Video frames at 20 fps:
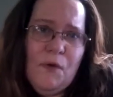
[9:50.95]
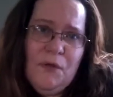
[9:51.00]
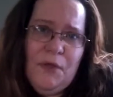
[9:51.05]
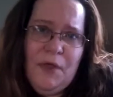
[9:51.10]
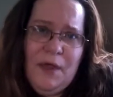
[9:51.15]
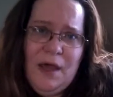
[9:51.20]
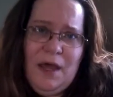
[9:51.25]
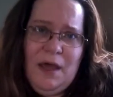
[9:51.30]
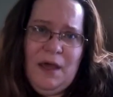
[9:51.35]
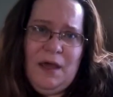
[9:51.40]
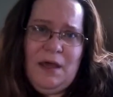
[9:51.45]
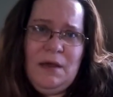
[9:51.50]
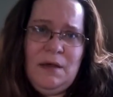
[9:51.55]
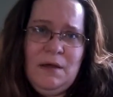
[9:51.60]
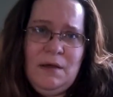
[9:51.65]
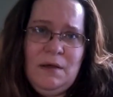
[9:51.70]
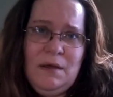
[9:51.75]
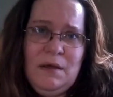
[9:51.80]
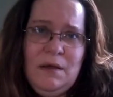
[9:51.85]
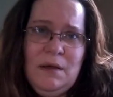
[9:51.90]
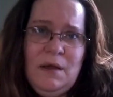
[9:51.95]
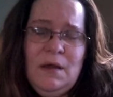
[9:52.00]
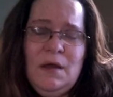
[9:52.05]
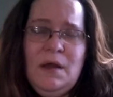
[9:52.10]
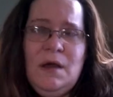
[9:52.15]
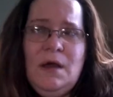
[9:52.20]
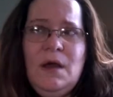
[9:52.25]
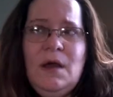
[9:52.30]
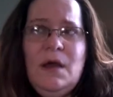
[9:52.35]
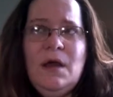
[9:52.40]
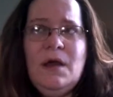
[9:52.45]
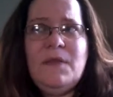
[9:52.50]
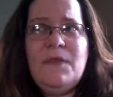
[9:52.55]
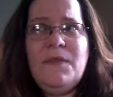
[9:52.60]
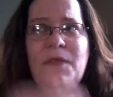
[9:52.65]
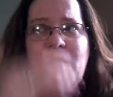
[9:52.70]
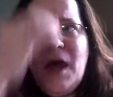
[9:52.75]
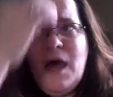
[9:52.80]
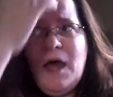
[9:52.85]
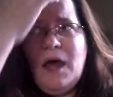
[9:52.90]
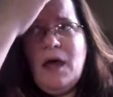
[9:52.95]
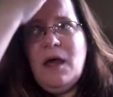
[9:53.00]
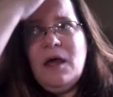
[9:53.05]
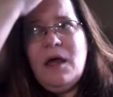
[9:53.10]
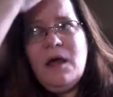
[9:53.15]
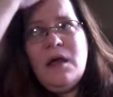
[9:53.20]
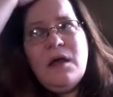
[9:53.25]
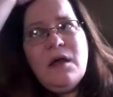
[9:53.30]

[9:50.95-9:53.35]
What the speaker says: thing that